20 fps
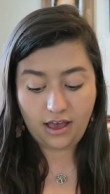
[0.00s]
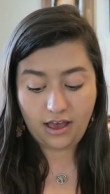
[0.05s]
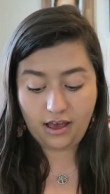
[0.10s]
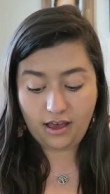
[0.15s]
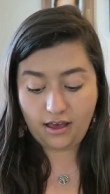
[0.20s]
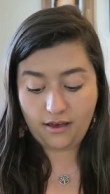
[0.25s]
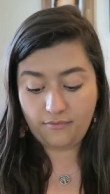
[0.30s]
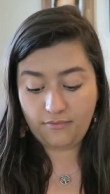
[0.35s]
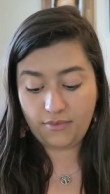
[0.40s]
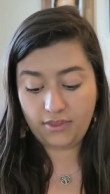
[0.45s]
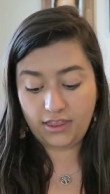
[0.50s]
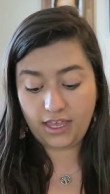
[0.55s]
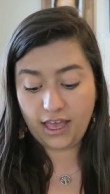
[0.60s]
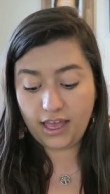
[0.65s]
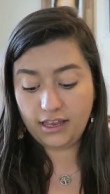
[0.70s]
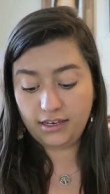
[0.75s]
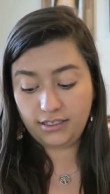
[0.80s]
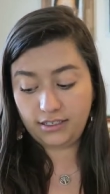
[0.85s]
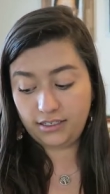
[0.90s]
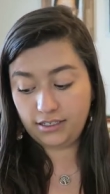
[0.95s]
um,
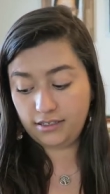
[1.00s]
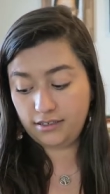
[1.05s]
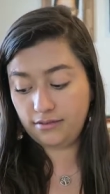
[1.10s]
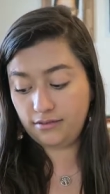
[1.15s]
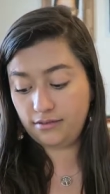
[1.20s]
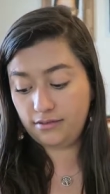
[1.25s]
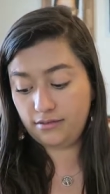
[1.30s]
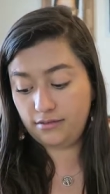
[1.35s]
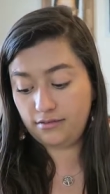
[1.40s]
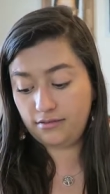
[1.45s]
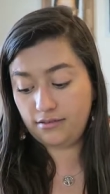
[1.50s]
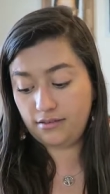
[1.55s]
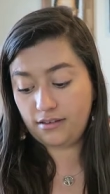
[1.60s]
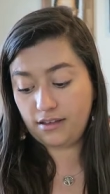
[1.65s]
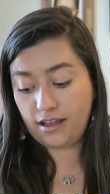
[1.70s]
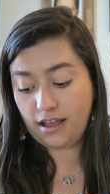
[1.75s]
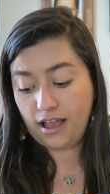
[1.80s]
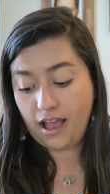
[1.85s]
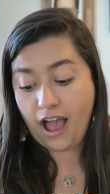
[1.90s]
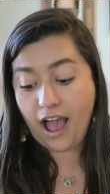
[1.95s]
that
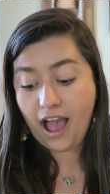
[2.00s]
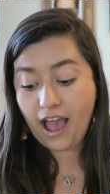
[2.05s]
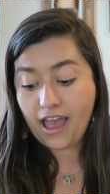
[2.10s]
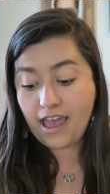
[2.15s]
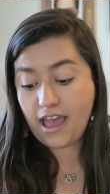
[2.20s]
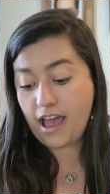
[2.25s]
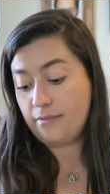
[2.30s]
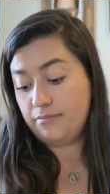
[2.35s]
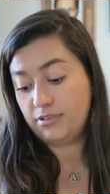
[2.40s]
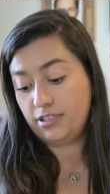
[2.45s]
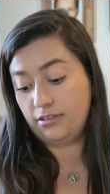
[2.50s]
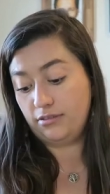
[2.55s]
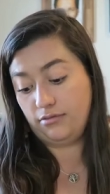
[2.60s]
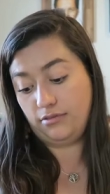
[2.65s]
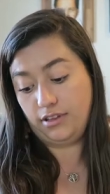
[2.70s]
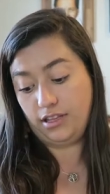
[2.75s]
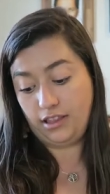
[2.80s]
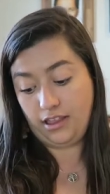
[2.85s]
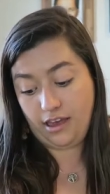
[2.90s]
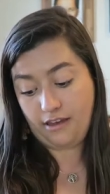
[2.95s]
I
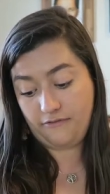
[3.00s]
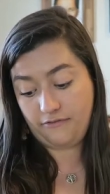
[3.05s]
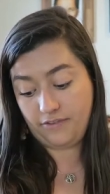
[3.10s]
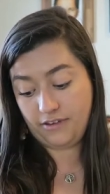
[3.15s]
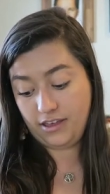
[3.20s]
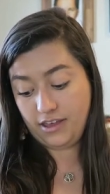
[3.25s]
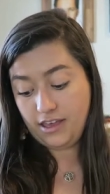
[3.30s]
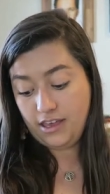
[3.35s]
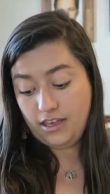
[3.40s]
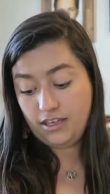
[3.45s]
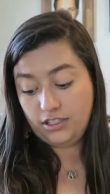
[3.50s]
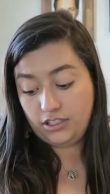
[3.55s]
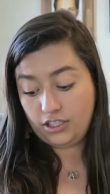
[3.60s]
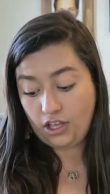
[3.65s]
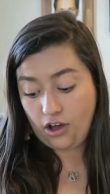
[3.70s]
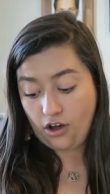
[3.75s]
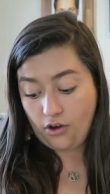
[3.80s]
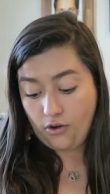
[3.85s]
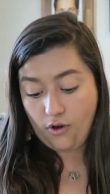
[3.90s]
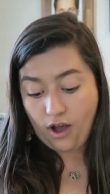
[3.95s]
absolutely love.
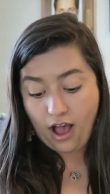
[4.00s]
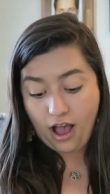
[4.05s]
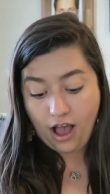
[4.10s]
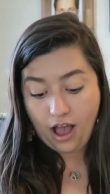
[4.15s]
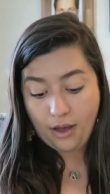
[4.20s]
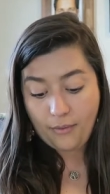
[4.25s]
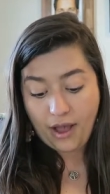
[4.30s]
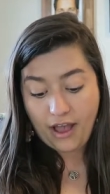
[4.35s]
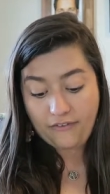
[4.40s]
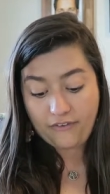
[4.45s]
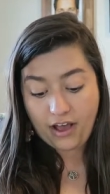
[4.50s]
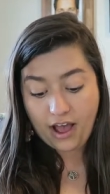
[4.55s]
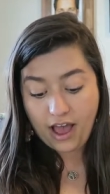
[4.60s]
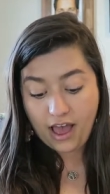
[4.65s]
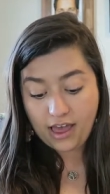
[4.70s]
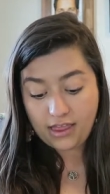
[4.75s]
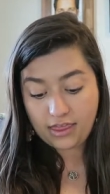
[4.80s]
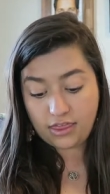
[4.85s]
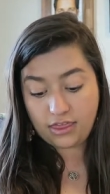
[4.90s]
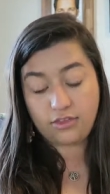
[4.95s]
So um, I've
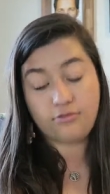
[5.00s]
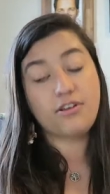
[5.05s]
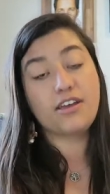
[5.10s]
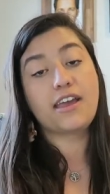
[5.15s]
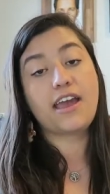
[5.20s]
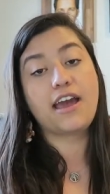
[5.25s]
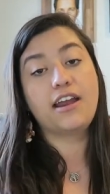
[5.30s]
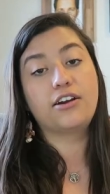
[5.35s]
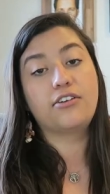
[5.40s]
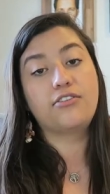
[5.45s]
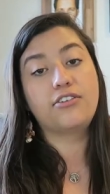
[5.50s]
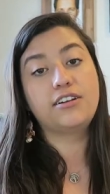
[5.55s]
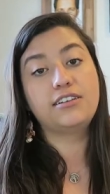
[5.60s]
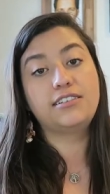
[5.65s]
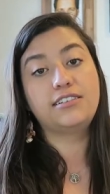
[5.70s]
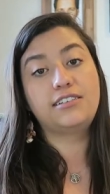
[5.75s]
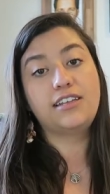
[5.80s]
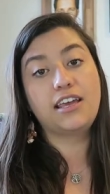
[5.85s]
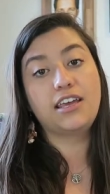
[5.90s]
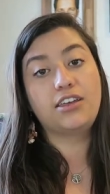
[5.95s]
got three
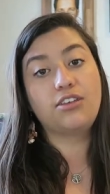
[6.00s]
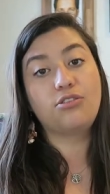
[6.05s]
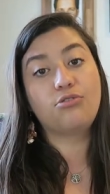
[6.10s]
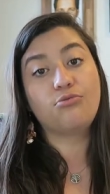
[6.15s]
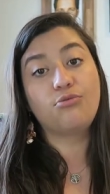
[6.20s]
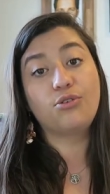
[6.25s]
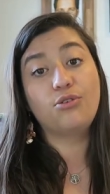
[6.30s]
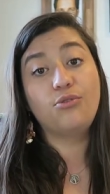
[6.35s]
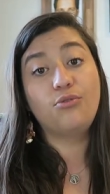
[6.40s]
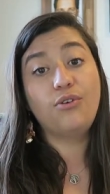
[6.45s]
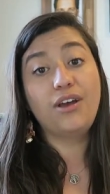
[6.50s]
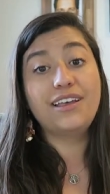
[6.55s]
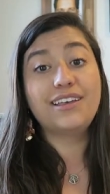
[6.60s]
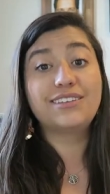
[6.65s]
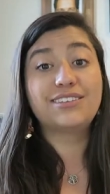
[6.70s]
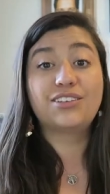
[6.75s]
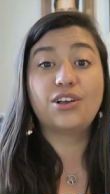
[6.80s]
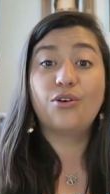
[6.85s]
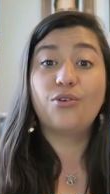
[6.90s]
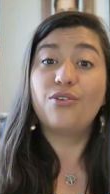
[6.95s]
categories to take you through,
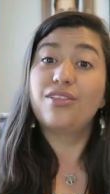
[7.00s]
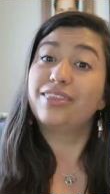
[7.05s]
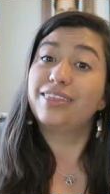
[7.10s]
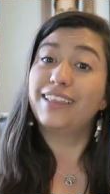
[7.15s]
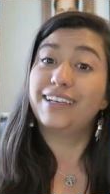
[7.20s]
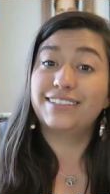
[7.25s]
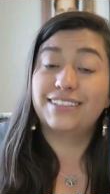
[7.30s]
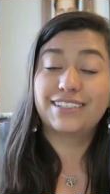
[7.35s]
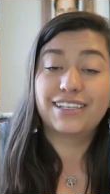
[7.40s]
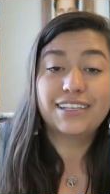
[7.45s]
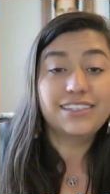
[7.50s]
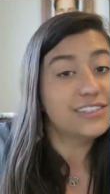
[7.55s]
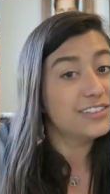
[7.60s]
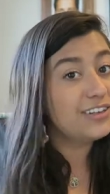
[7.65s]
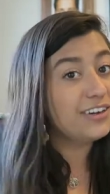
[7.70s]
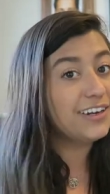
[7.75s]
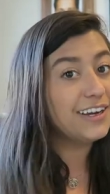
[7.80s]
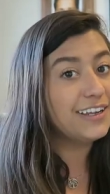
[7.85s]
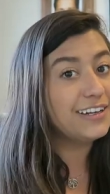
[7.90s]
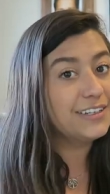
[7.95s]
so let's get
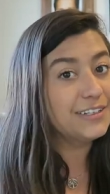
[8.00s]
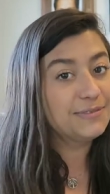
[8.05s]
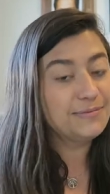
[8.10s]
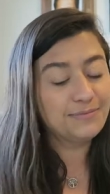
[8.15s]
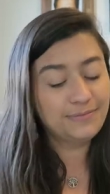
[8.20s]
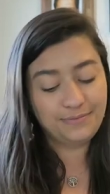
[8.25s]
started.